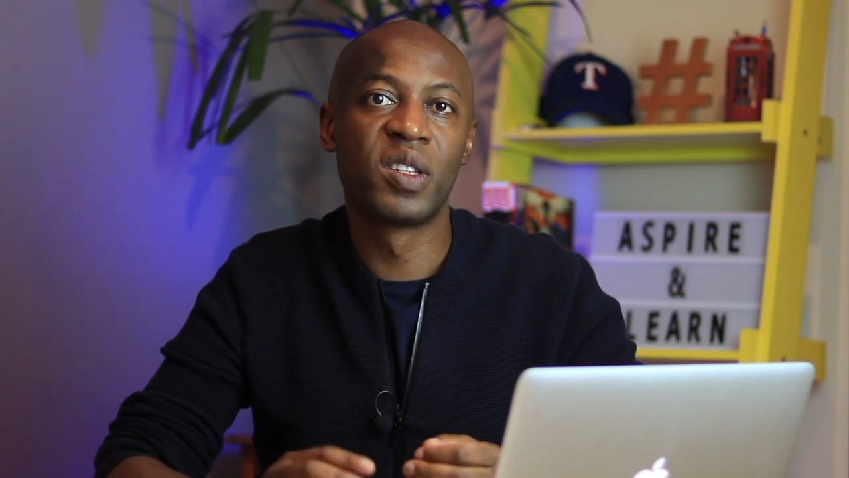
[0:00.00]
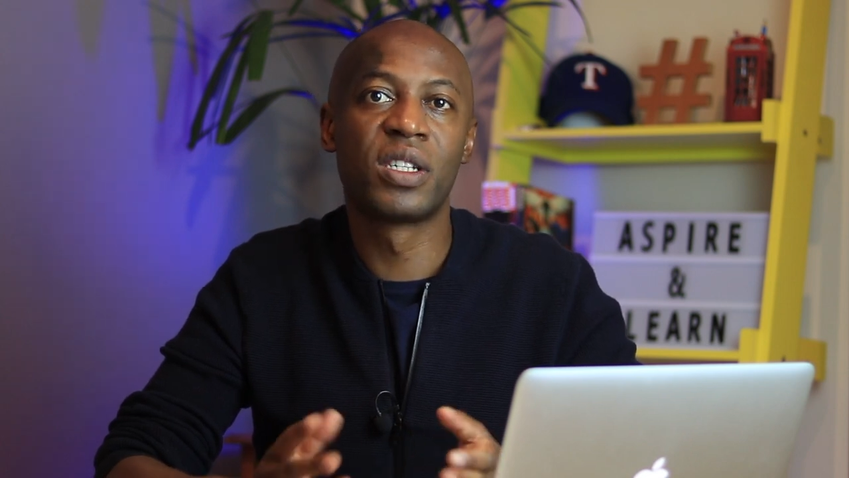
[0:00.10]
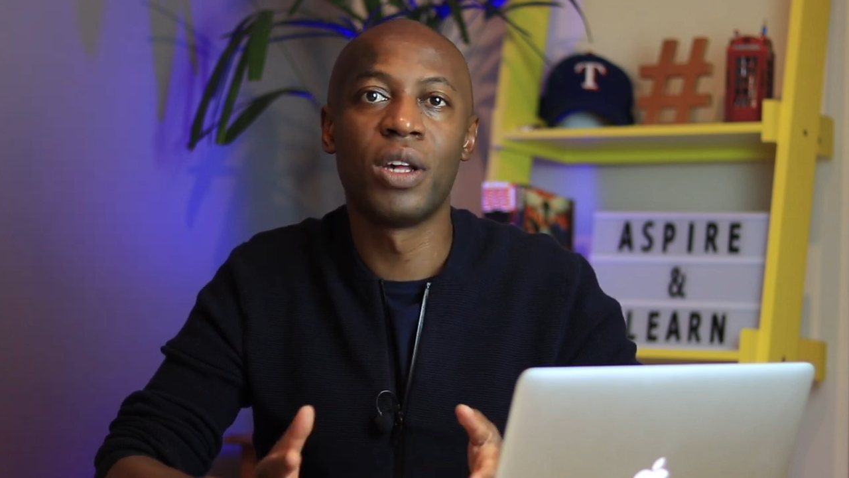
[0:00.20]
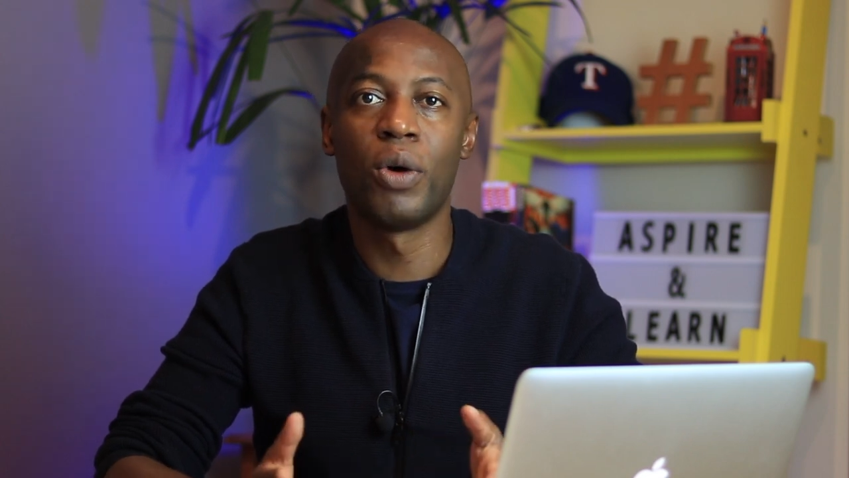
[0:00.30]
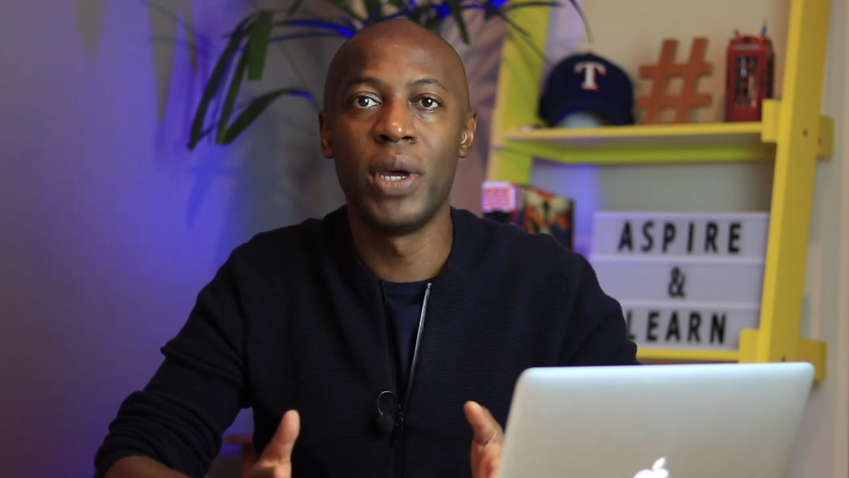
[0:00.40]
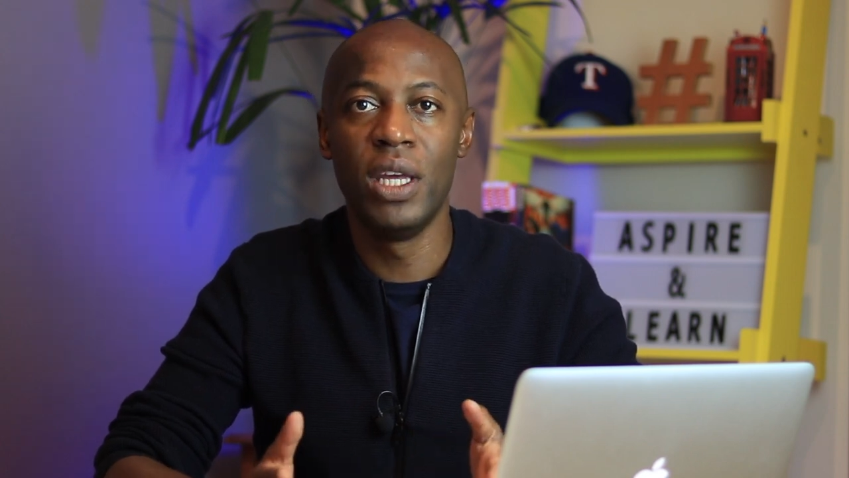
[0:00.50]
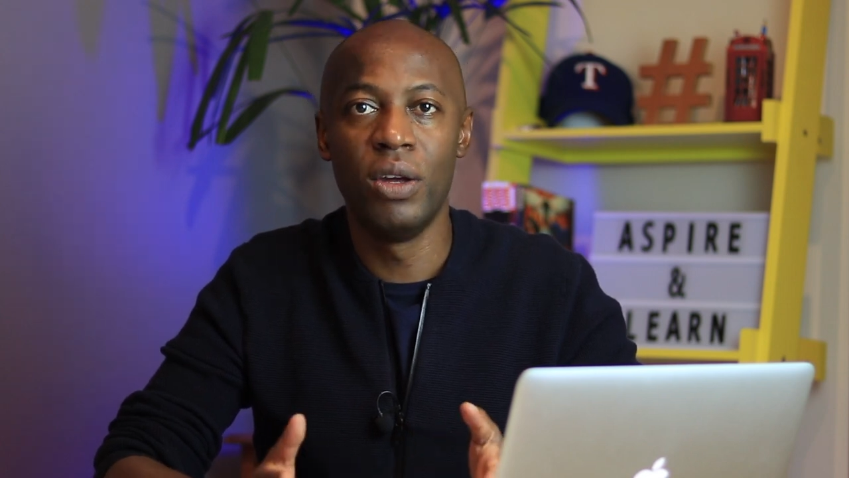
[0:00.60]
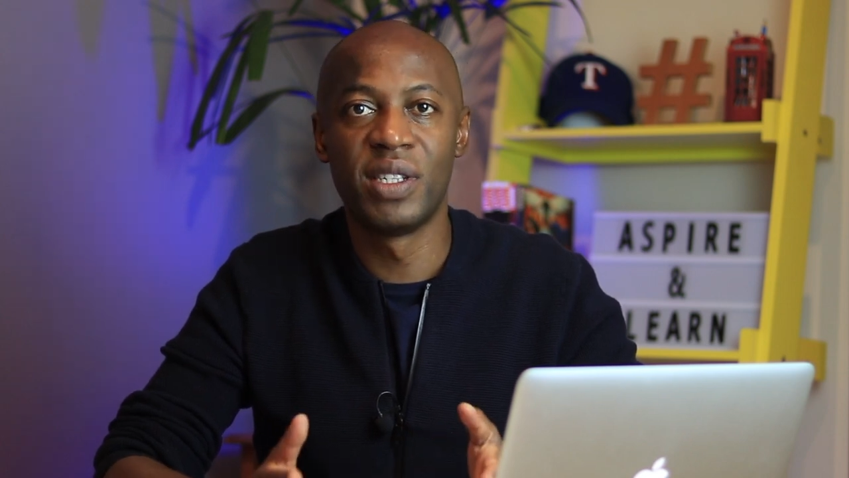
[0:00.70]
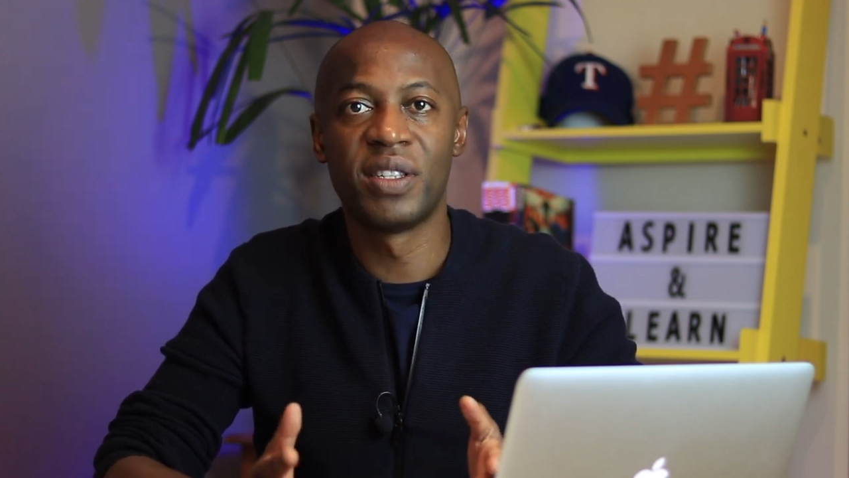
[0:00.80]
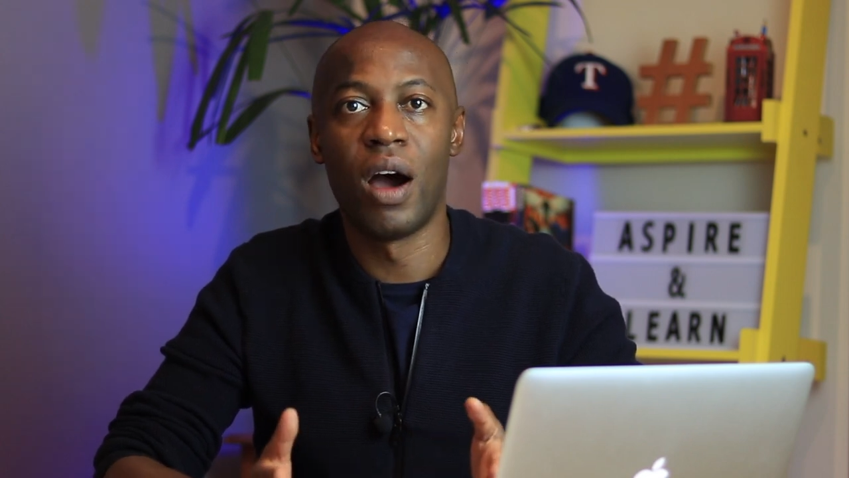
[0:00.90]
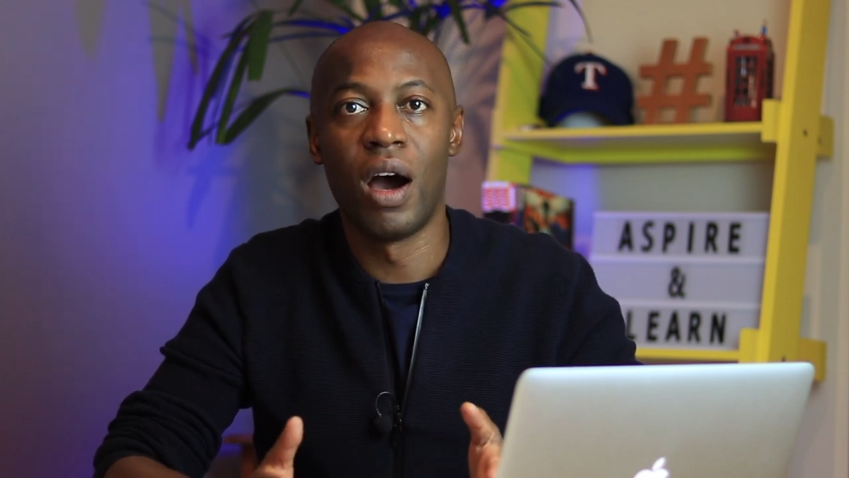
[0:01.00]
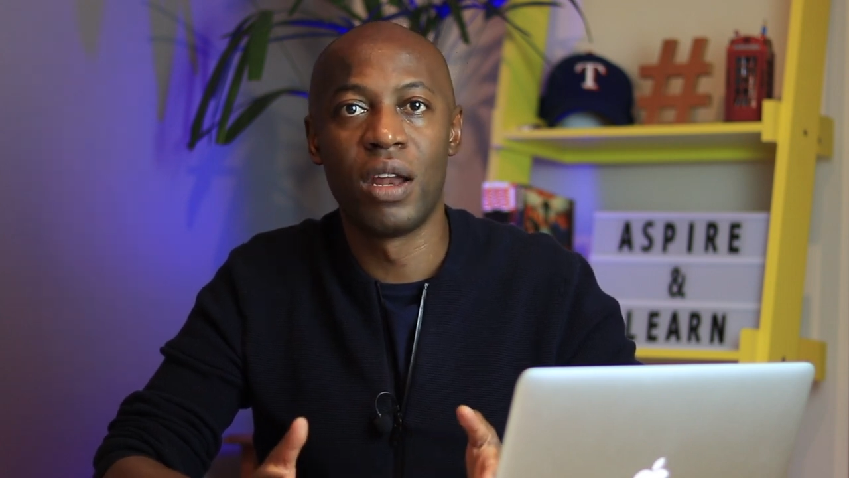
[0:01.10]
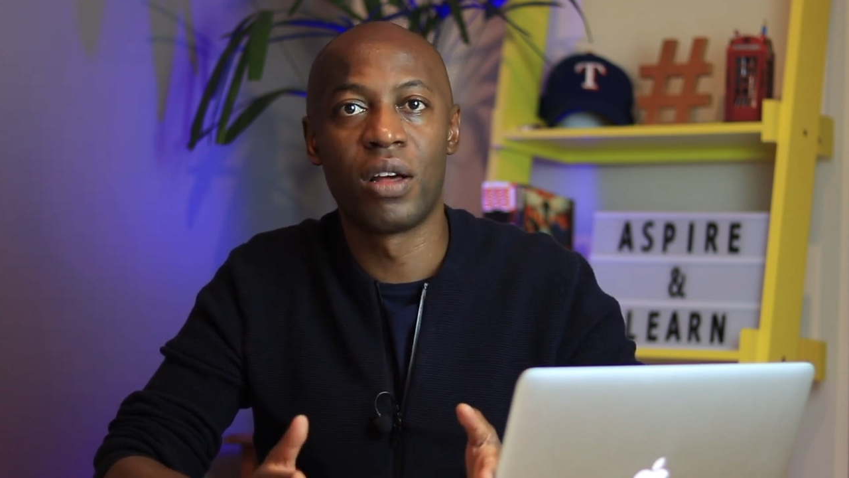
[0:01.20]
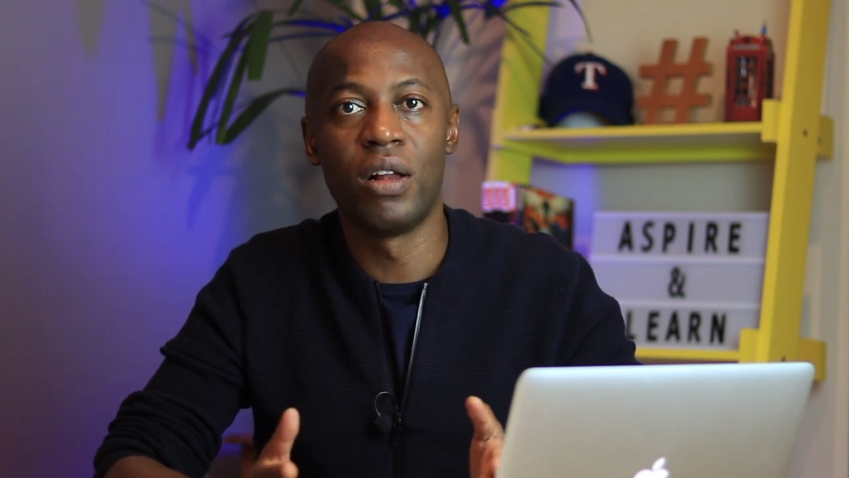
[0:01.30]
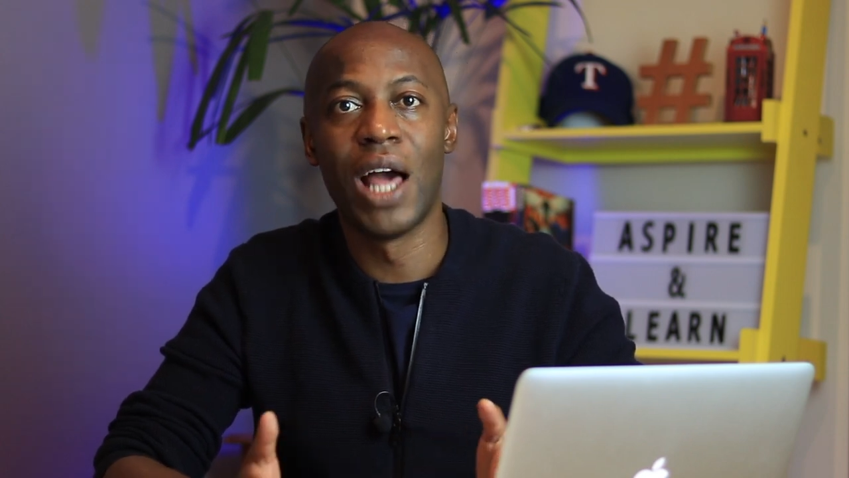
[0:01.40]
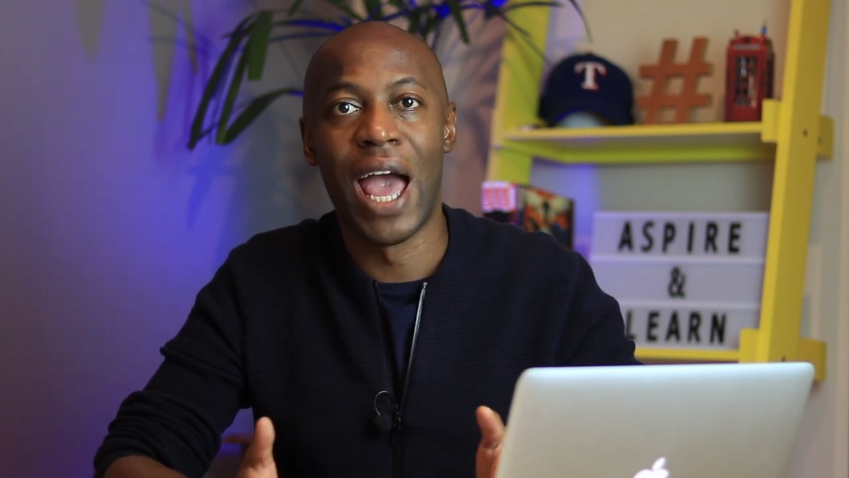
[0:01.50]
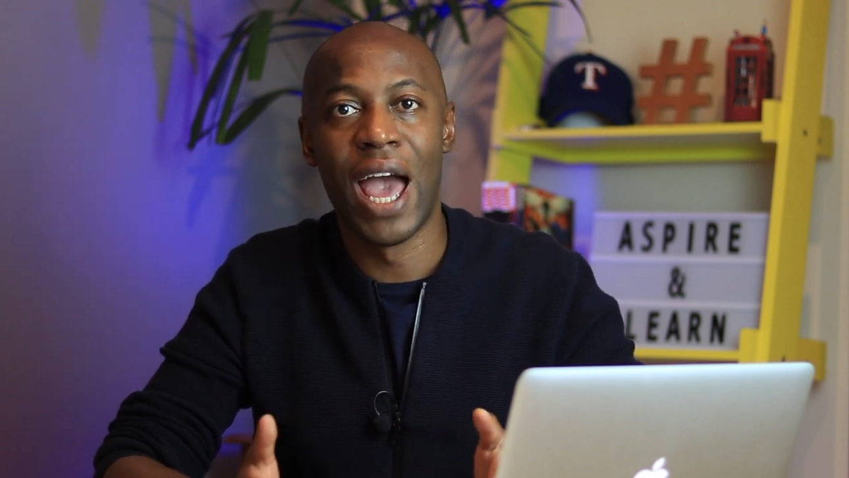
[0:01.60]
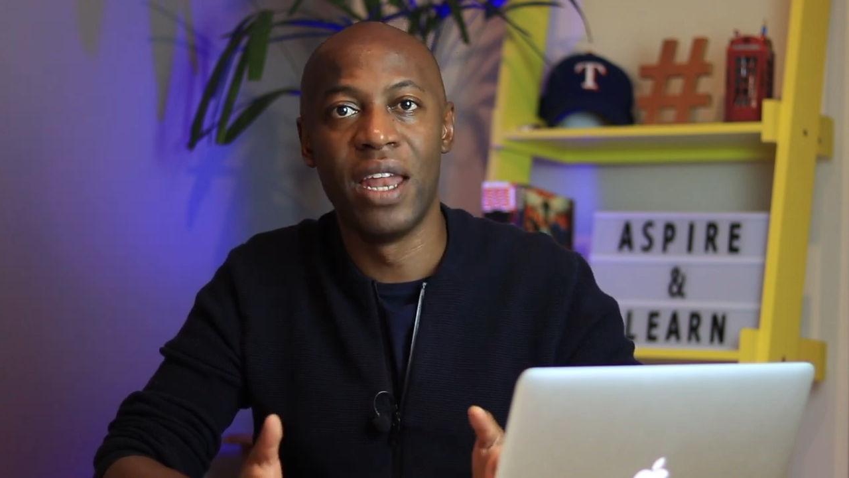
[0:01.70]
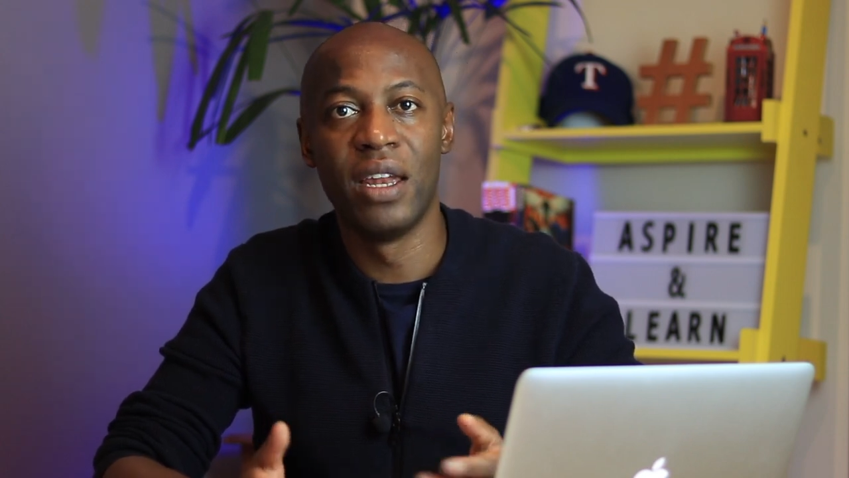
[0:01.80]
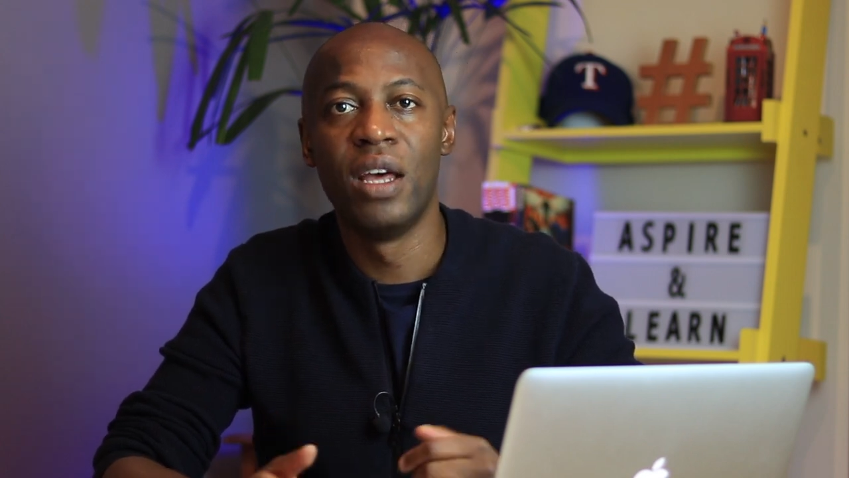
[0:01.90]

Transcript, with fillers: so we use the article an.